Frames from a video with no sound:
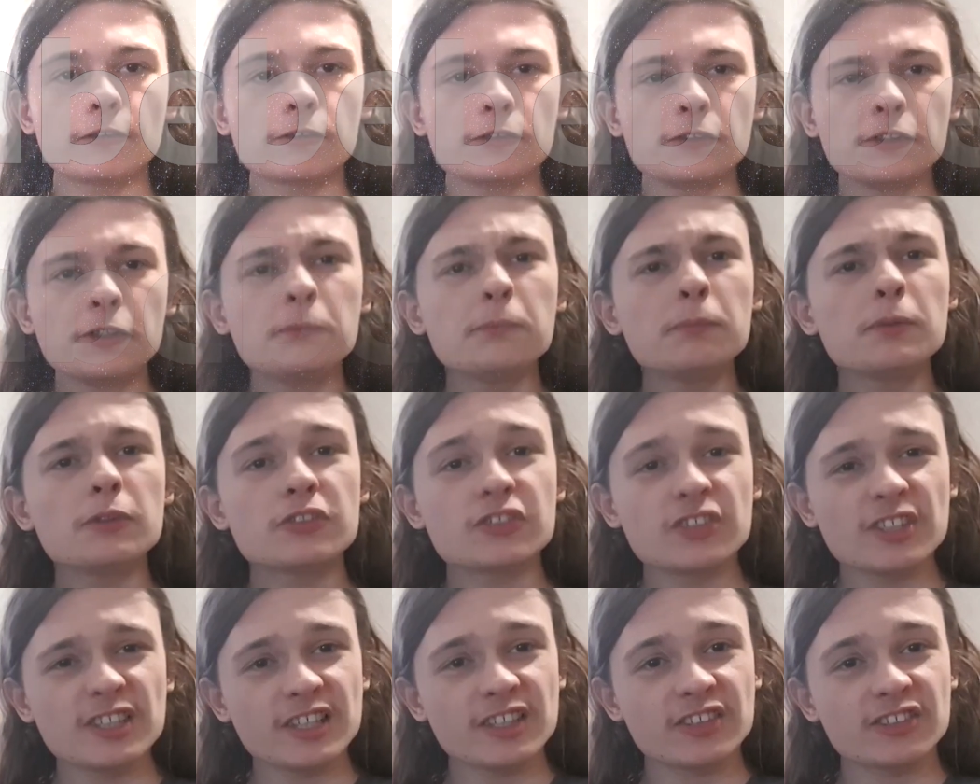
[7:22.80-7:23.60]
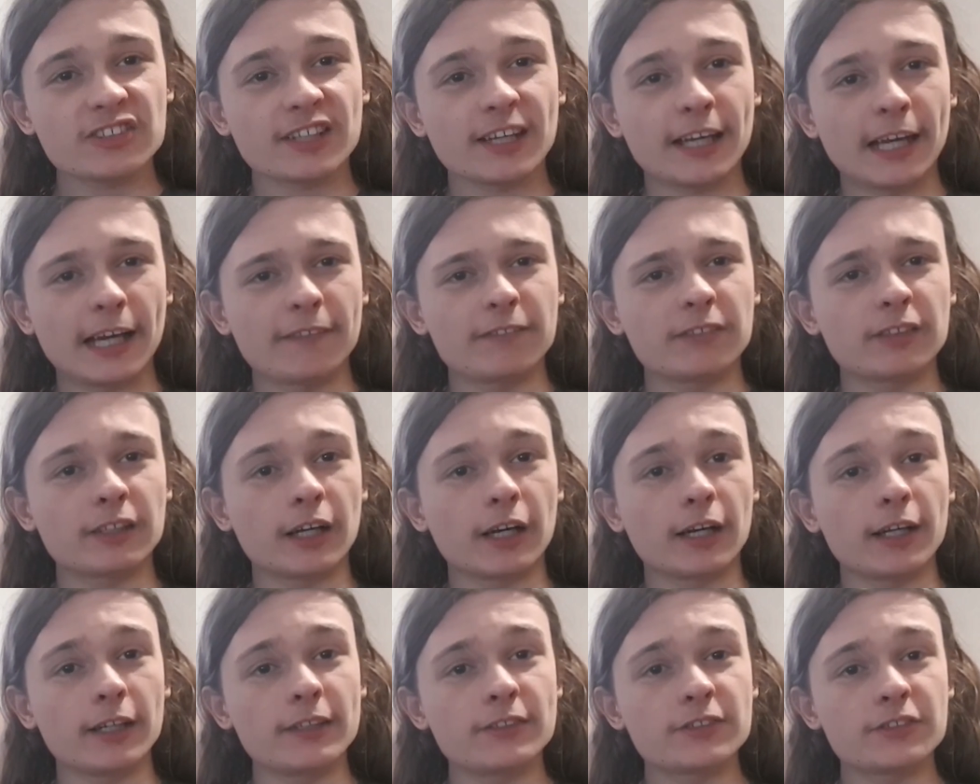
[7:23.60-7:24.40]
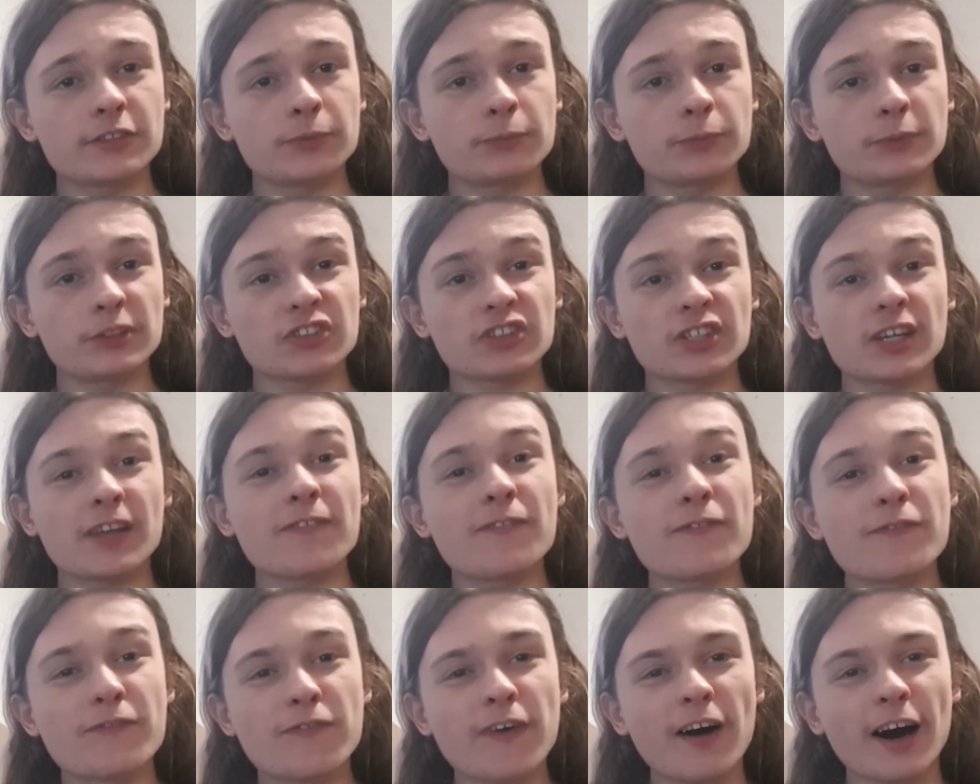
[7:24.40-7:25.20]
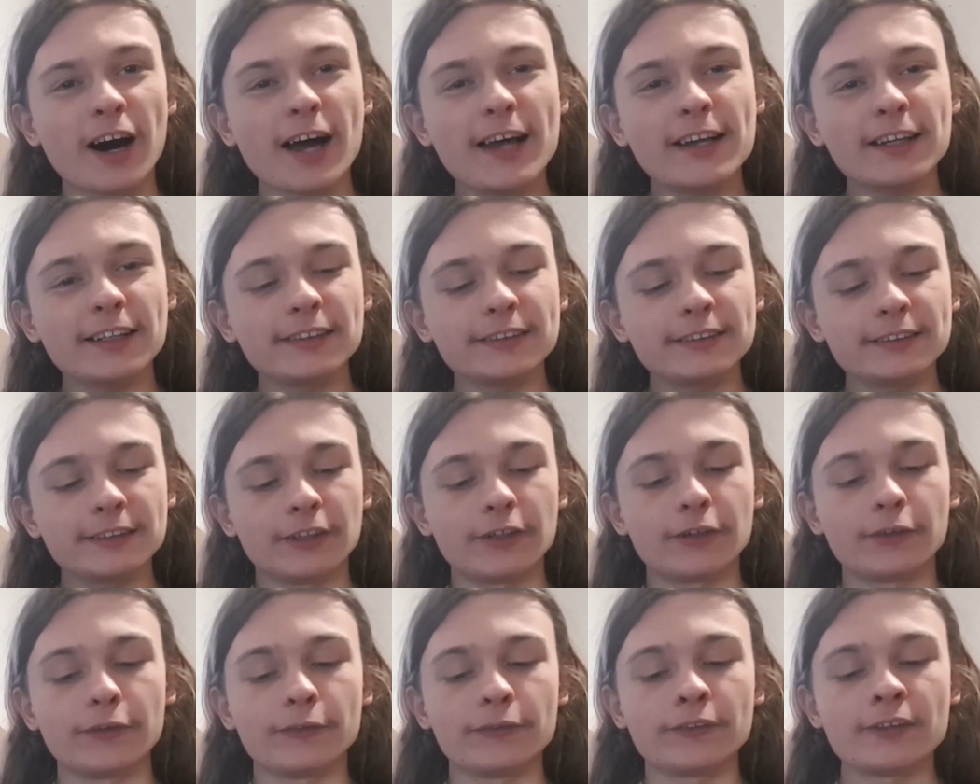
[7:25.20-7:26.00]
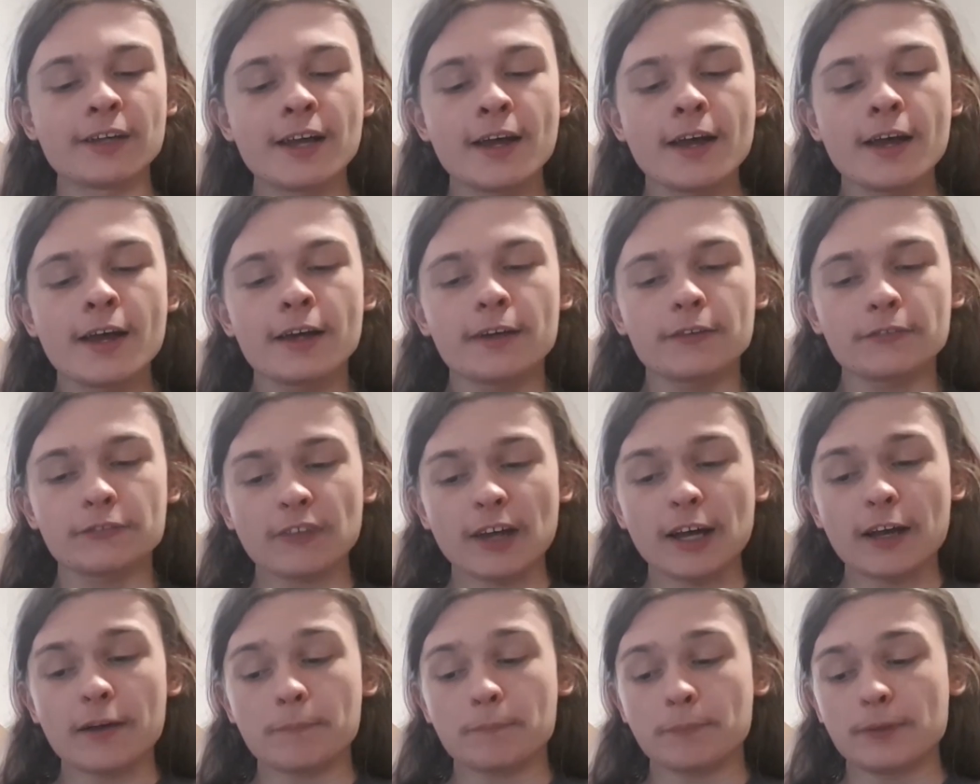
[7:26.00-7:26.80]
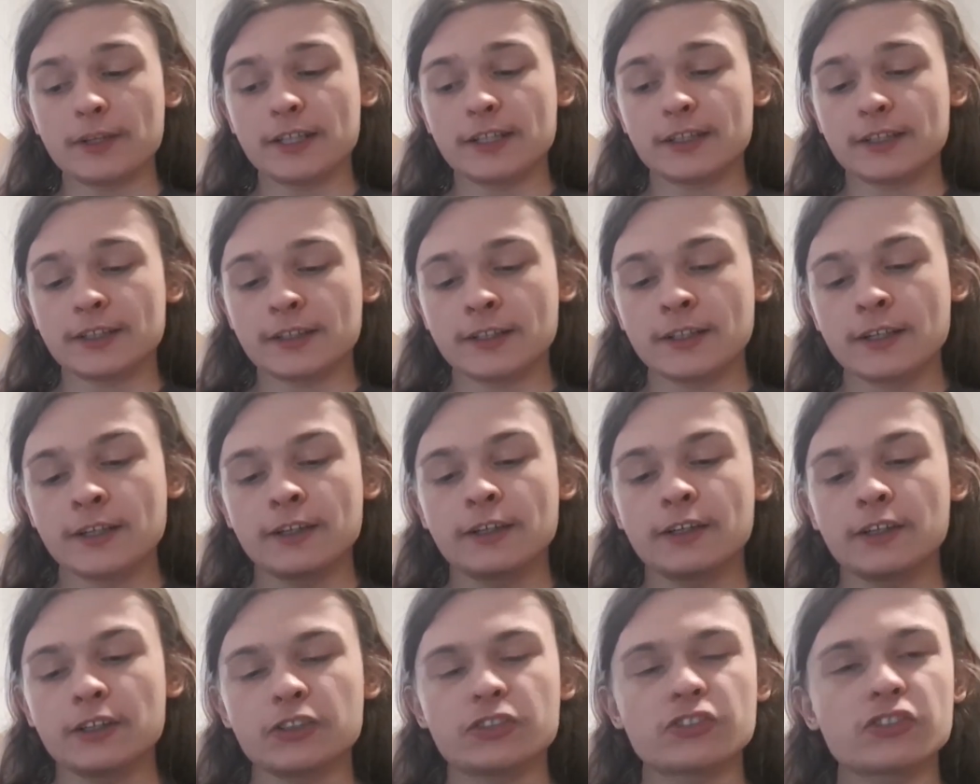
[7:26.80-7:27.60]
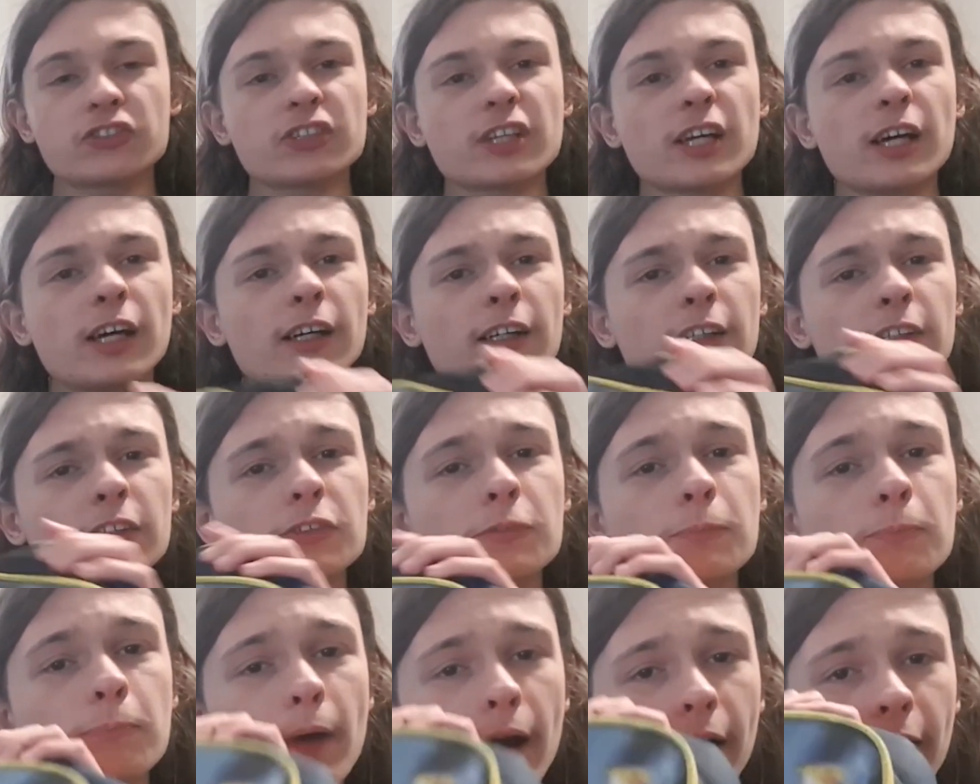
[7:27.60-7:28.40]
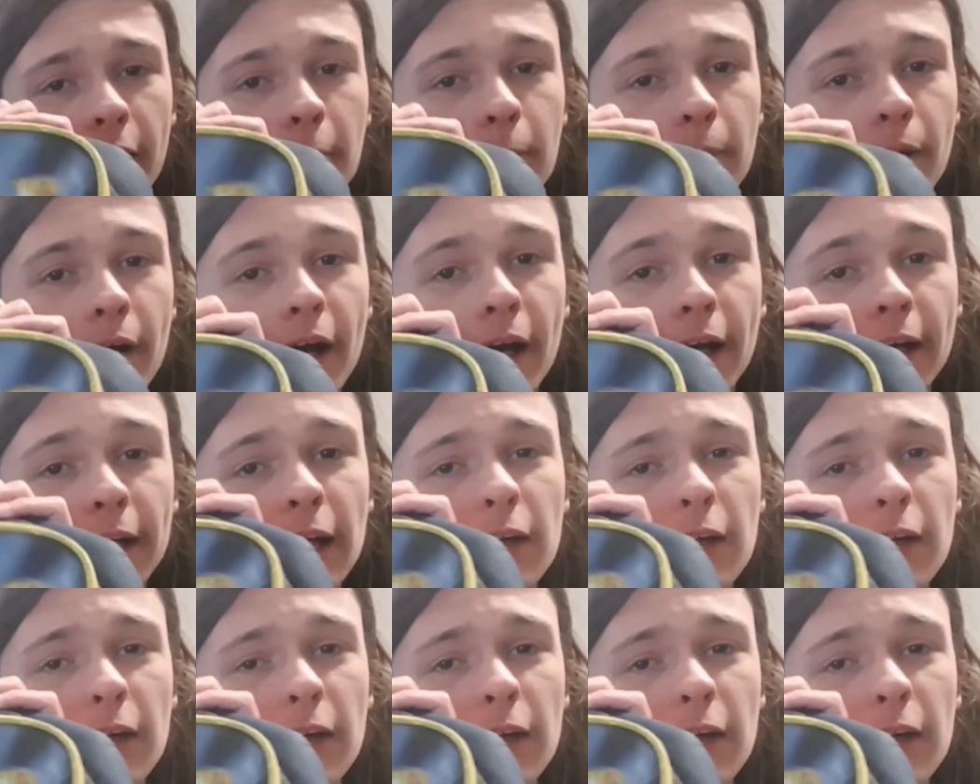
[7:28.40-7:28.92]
for number 6, I have an item which I finally own, that being a Skylanders backpack.